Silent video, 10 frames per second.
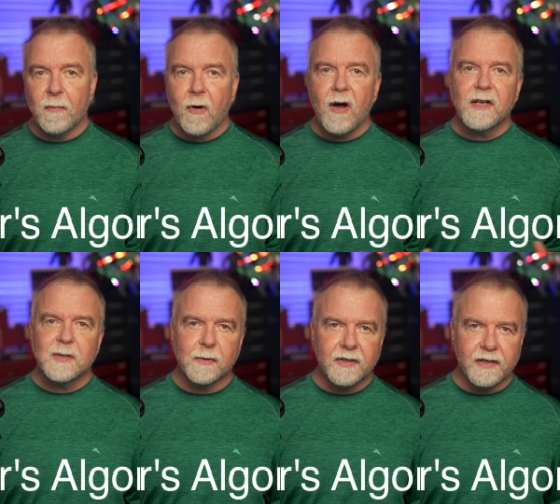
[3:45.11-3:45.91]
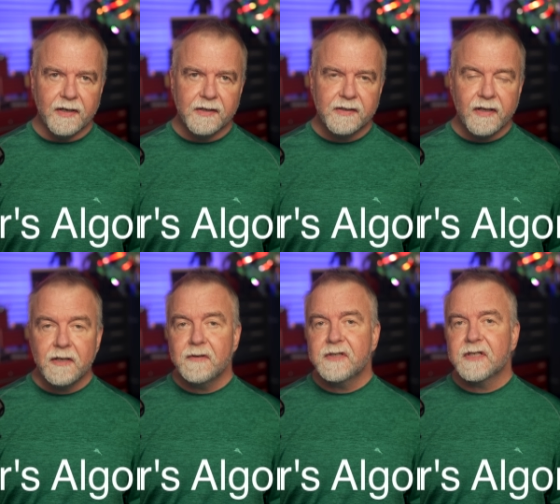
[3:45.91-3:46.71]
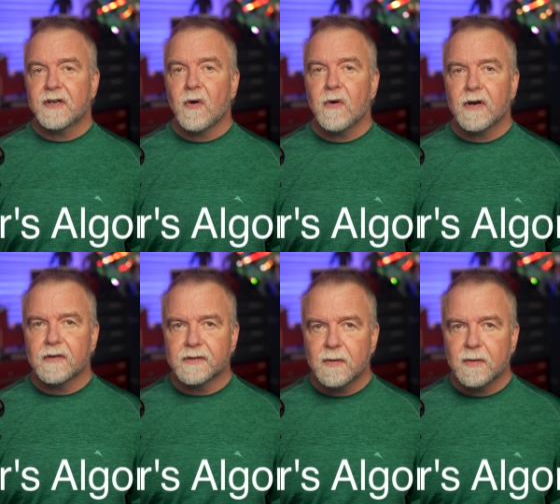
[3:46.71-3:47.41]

possible keys and then uses an oracle